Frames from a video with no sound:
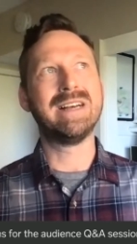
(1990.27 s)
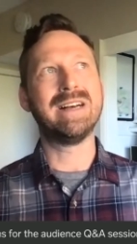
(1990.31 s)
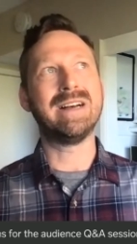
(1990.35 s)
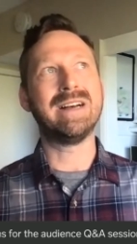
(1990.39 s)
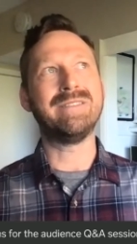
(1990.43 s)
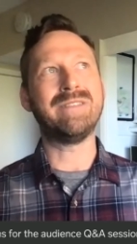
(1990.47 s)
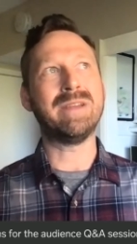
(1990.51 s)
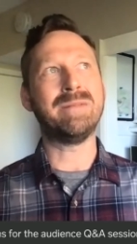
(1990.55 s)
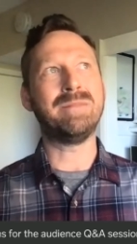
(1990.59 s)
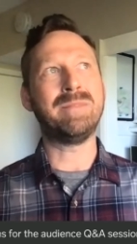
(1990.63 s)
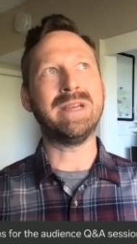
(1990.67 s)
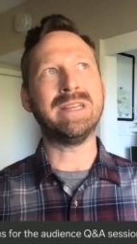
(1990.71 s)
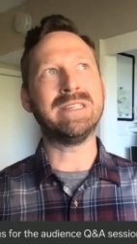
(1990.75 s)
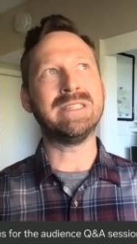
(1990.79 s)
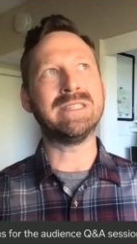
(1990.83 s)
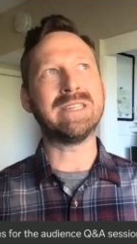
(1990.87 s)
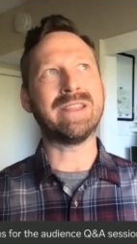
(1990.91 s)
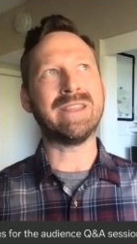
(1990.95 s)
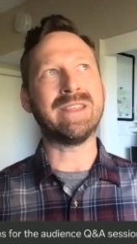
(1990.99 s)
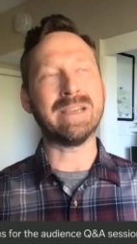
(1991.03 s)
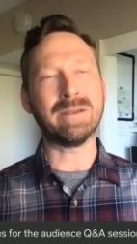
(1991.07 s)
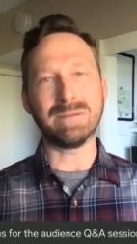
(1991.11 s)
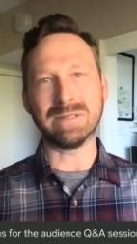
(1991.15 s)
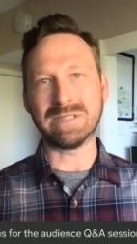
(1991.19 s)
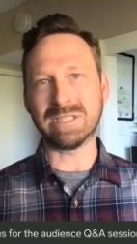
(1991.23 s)
they binge, I
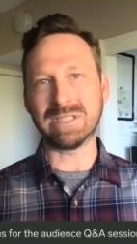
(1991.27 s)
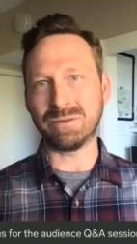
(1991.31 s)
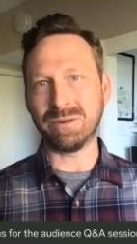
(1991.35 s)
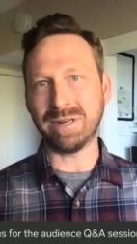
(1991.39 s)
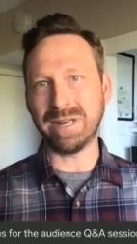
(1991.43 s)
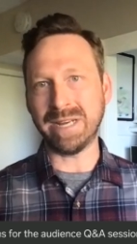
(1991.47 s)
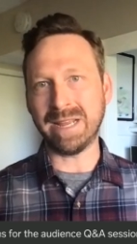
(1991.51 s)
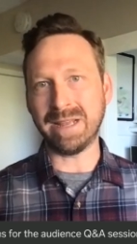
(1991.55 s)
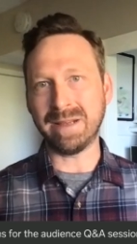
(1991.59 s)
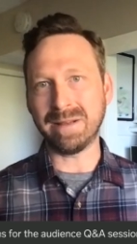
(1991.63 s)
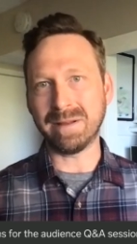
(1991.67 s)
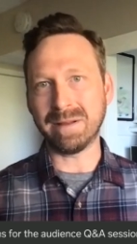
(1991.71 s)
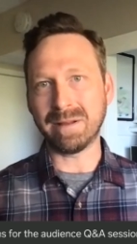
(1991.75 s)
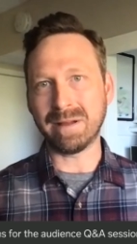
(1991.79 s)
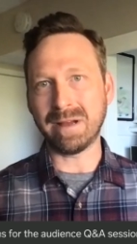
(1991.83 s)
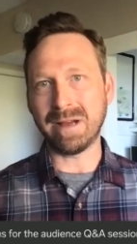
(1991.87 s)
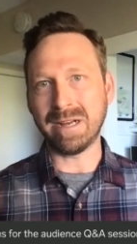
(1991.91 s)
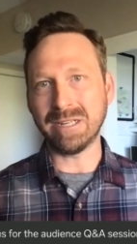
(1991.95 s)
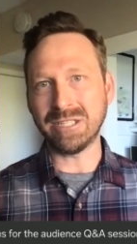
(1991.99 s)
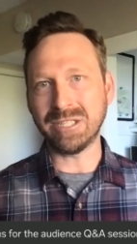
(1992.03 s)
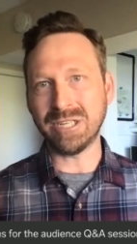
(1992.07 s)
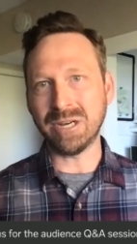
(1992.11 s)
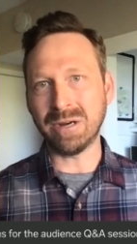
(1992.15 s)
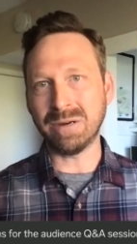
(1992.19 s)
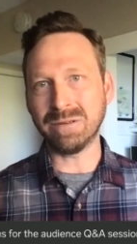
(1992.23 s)
think it was 3
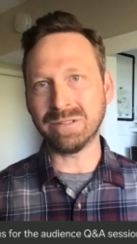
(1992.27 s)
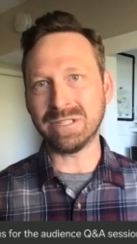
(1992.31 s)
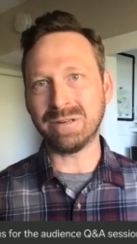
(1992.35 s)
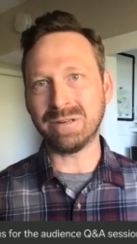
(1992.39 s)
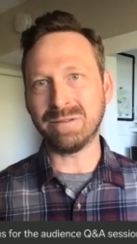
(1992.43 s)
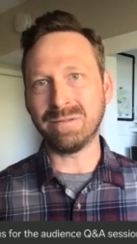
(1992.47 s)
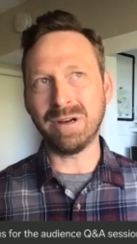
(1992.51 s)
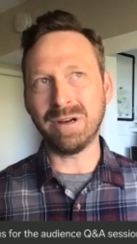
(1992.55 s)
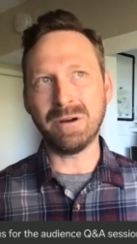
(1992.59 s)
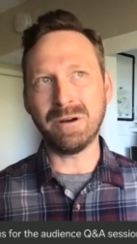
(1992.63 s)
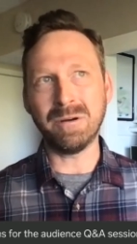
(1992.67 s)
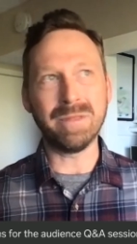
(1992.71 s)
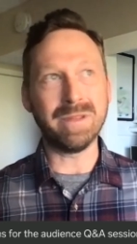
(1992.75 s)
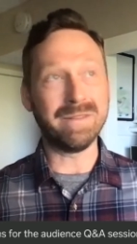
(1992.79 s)
shows in a row.